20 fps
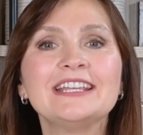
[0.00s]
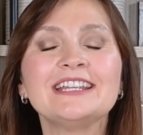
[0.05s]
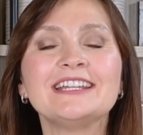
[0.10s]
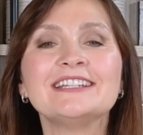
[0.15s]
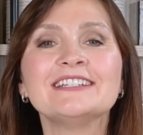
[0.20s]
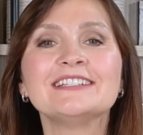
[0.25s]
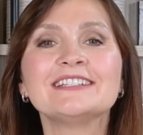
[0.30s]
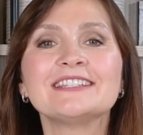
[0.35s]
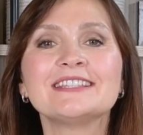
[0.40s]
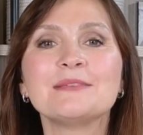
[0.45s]
it
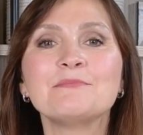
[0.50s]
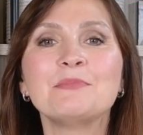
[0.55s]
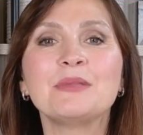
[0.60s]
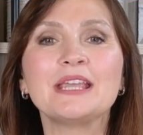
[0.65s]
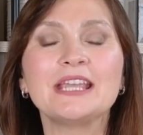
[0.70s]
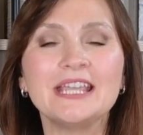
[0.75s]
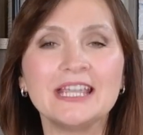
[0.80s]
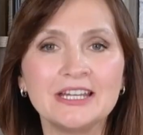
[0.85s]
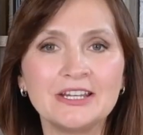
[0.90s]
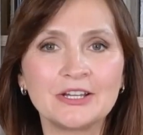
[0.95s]
is the
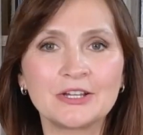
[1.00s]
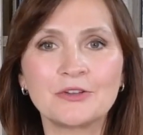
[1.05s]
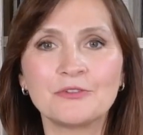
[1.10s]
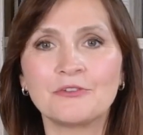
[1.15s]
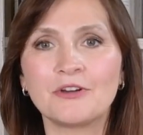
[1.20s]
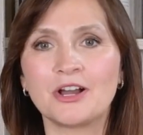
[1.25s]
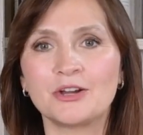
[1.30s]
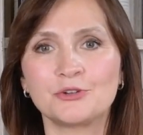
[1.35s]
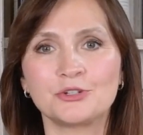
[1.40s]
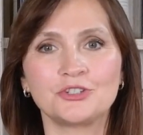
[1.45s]
beginning
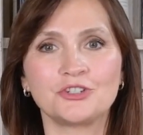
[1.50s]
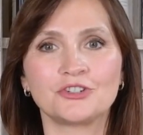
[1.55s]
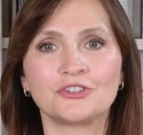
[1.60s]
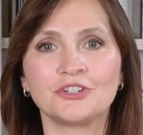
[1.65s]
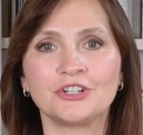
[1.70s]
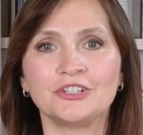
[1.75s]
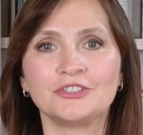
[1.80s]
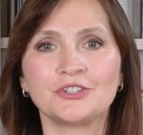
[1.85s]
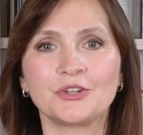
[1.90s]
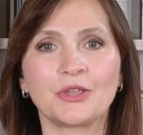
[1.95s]
of our
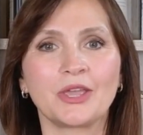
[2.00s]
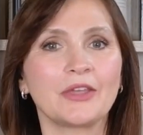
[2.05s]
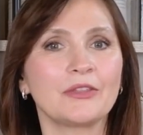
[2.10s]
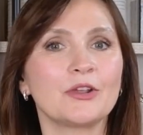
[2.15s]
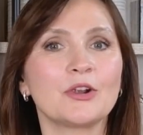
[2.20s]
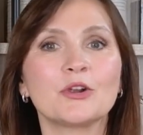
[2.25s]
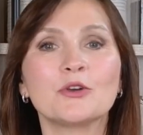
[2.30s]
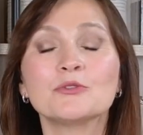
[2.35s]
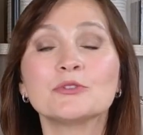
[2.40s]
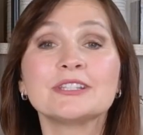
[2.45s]
journey
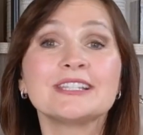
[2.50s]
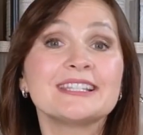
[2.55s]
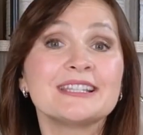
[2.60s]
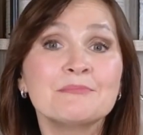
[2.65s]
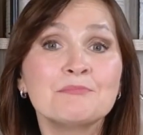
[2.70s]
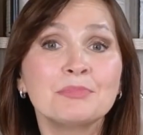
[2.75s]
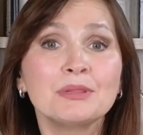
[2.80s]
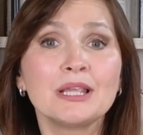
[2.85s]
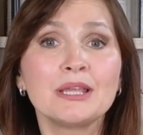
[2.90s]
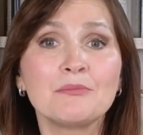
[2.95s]
together or
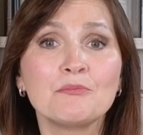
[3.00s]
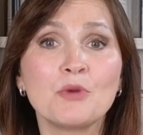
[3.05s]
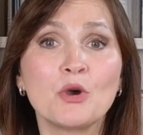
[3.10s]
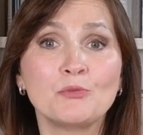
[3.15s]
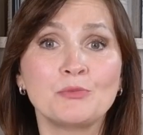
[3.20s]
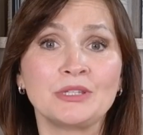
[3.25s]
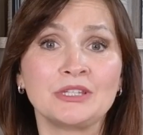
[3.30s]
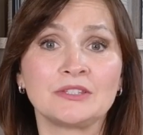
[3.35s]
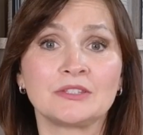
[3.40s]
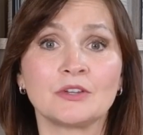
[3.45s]
simply a
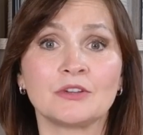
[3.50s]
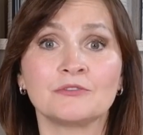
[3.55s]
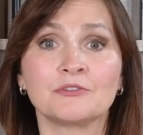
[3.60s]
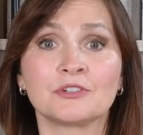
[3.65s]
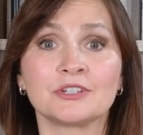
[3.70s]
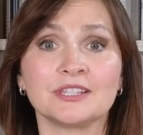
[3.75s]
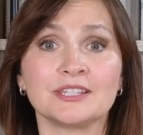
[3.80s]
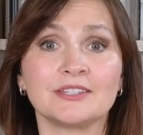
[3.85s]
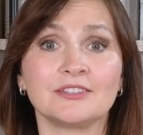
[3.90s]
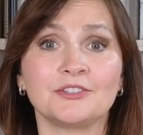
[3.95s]
moment of
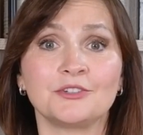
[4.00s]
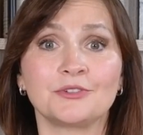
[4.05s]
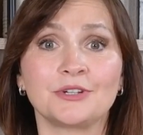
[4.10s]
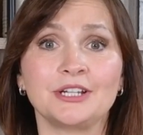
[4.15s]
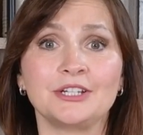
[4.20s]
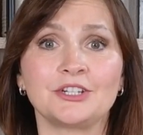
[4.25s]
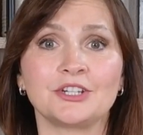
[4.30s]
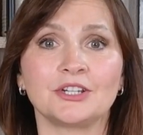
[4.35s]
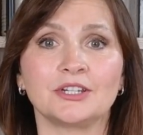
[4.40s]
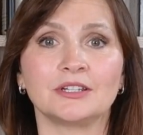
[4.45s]

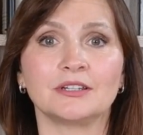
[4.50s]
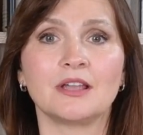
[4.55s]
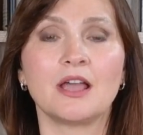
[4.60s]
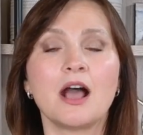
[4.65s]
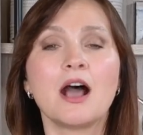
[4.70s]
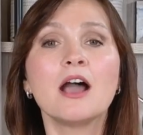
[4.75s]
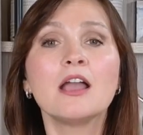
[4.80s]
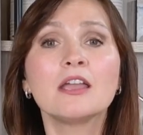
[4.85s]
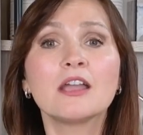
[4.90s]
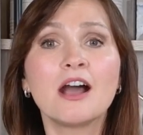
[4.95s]
consideration,
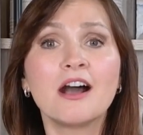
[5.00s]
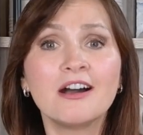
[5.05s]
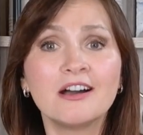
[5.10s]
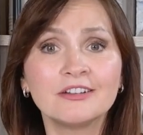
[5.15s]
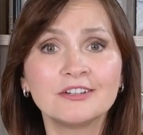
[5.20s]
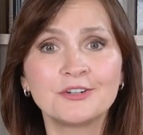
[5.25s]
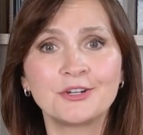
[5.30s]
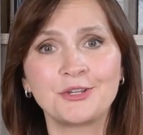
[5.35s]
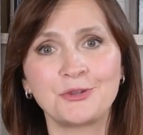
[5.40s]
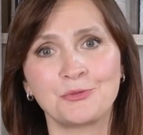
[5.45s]
I
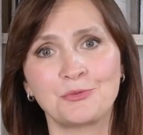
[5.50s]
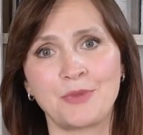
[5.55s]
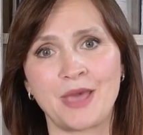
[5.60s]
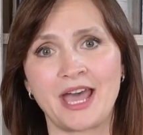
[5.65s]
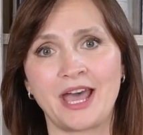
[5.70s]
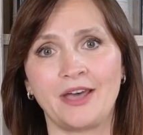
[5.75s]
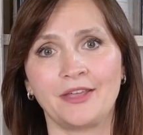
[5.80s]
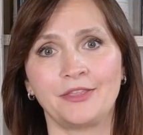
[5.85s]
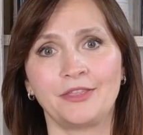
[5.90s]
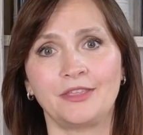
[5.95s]
honor your
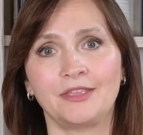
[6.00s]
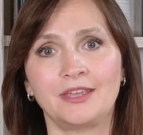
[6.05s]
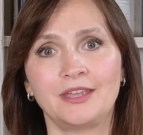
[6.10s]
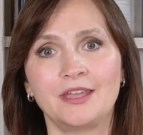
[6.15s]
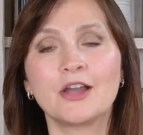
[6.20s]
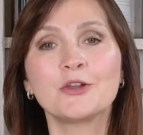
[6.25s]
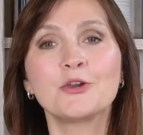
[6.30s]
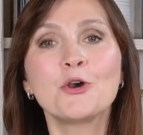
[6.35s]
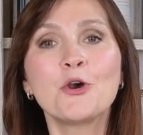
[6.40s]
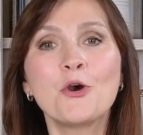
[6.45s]
path.
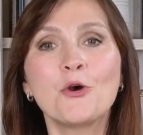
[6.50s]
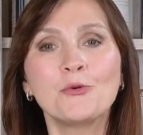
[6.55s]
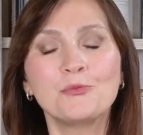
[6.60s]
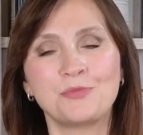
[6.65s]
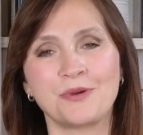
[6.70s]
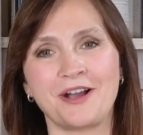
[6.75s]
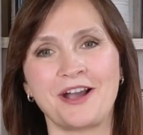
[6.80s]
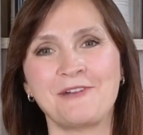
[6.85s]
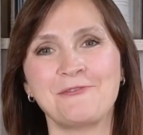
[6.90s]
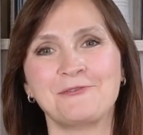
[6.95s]
I
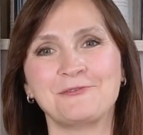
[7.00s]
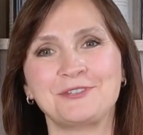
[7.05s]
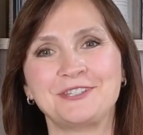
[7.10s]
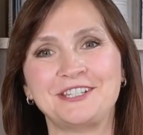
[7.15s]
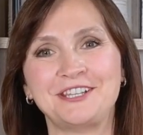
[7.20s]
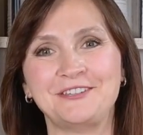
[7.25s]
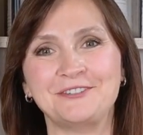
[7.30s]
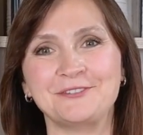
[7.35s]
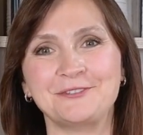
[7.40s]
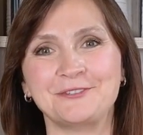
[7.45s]
hope I will
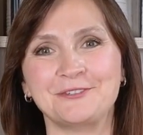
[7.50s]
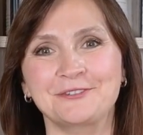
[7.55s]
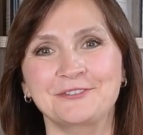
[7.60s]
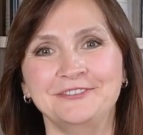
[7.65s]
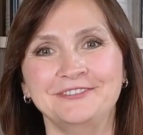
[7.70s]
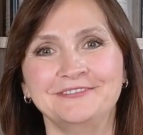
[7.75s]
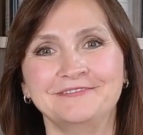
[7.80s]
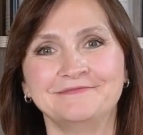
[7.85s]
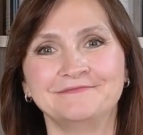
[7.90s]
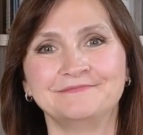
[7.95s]
see you
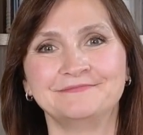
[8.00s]
soon.